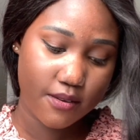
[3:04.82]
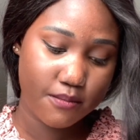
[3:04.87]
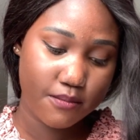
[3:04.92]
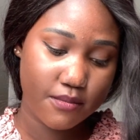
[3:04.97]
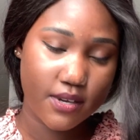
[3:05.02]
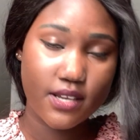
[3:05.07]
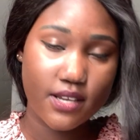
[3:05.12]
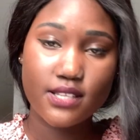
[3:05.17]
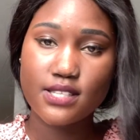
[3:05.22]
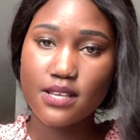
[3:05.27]

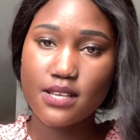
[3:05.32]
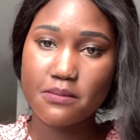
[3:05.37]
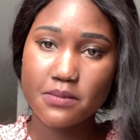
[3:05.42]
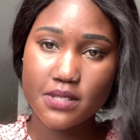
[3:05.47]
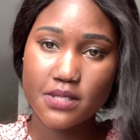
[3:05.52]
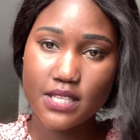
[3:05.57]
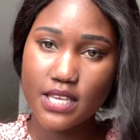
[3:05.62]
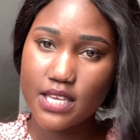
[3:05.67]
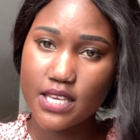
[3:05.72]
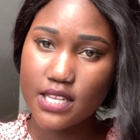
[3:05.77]
But it's
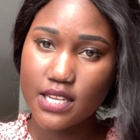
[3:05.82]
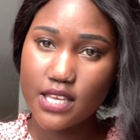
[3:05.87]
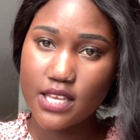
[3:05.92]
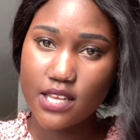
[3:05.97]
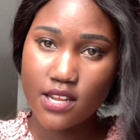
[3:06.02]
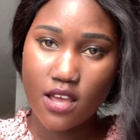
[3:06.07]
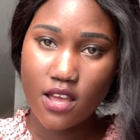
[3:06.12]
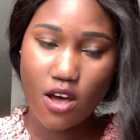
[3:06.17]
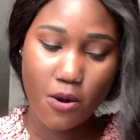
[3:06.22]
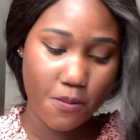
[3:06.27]
something they can
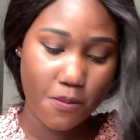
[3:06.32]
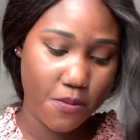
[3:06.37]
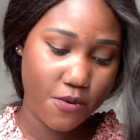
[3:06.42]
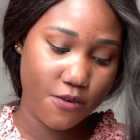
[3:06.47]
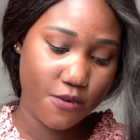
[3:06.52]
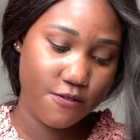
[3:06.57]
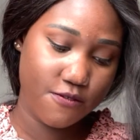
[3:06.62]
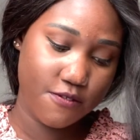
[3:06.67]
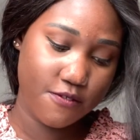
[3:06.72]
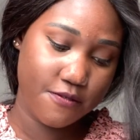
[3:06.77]
get help
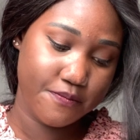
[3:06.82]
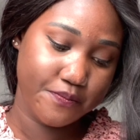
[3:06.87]
of.